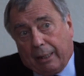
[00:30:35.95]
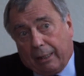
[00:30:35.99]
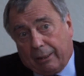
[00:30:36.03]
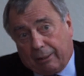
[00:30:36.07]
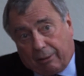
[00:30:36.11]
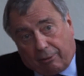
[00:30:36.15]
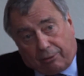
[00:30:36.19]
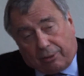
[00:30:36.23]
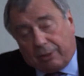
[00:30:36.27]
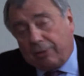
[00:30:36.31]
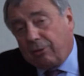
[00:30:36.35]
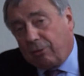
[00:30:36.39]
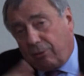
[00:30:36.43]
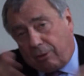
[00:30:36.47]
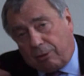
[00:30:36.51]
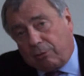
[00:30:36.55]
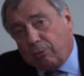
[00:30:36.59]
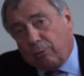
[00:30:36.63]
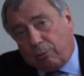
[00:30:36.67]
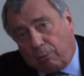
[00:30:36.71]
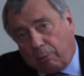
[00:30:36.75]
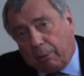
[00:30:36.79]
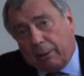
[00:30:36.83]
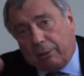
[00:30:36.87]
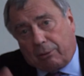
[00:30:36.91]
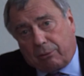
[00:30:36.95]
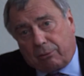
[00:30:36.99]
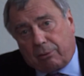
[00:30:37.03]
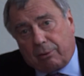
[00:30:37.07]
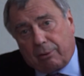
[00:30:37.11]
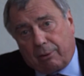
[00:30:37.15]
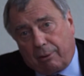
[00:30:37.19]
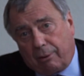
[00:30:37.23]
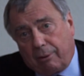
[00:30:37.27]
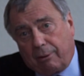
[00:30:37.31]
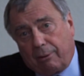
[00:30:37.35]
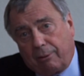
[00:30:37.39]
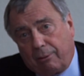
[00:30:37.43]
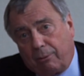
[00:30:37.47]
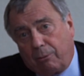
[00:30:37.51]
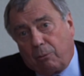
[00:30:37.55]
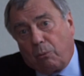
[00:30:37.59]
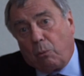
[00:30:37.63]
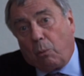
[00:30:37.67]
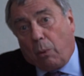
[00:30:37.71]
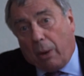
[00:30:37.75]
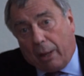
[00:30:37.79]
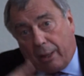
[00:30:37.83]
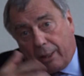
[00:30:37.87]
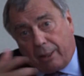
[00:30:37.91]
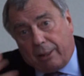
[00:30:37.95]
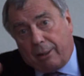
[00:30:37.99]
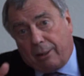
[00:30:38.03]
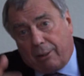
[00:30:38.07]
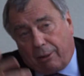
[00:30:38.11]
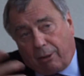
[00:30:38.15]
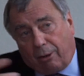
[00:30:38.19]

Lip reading: And I think this is a great way